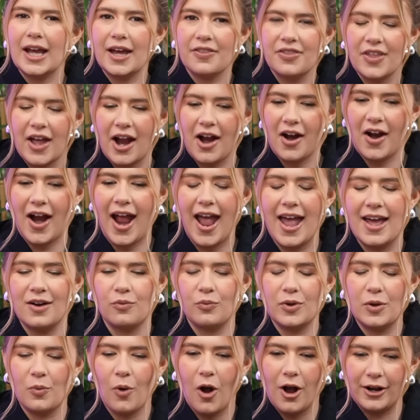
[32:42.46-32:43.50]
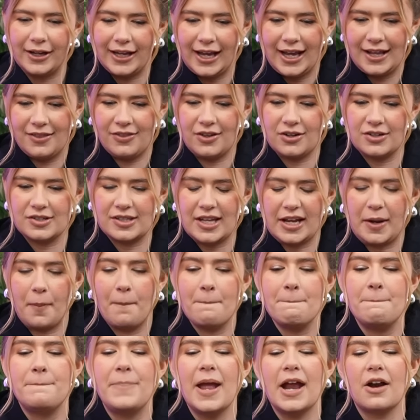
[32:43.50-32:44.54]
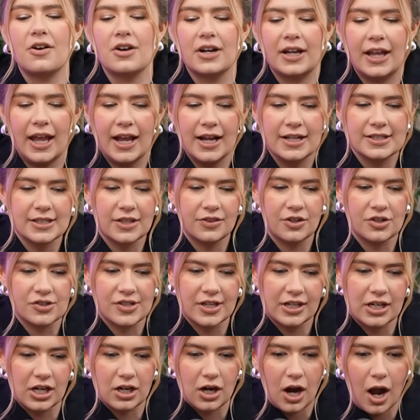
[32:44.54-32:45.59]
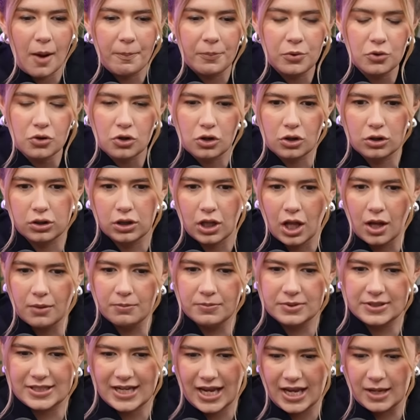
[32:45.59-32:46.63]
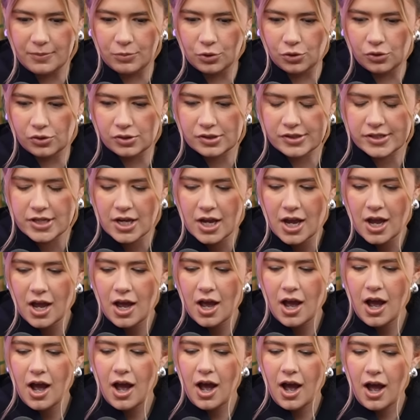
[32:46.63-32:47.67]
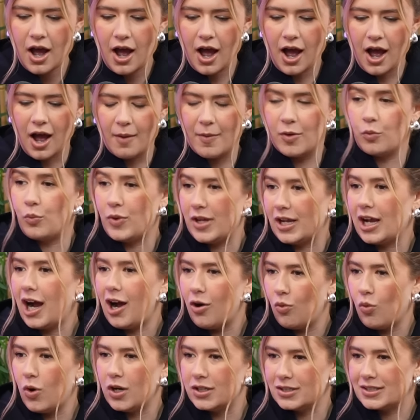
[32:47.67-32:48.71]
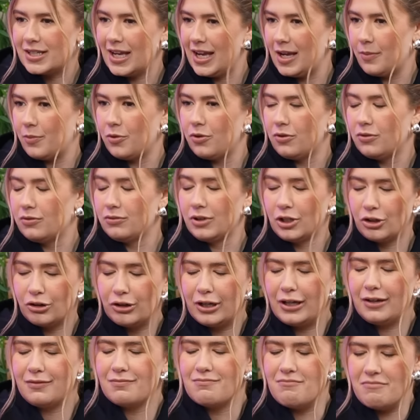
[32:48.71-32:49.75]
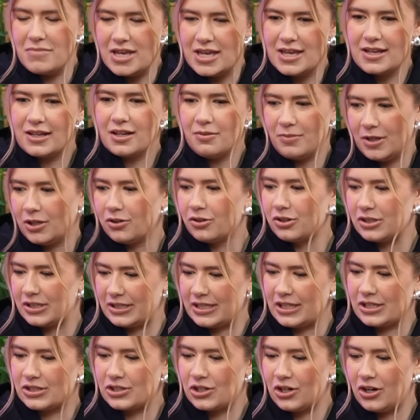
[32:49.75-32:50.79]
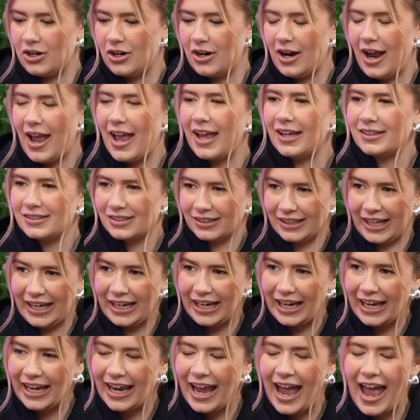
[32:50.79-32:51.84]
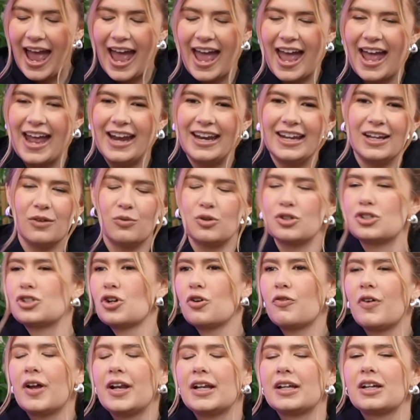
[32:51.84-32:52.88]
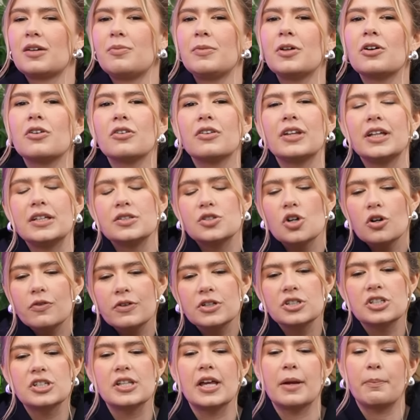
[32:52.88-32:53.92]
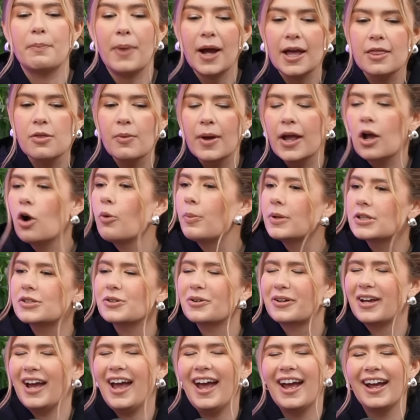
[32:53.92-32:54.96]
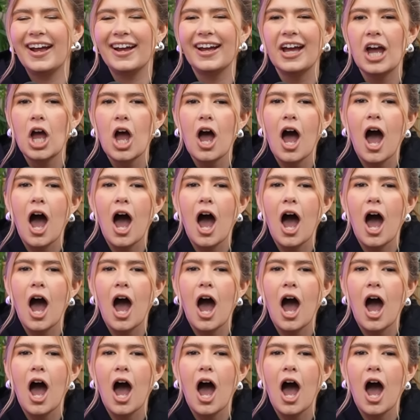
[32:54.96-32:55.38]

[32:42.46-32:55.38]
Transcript: get there and we walk in. There's like barricades and there's like a couple club tables. And we got one table, literally me, Camille, her sister, and Delaney. And it was so fun. And Camille leans over and she's like, by the way, I hope it's okay.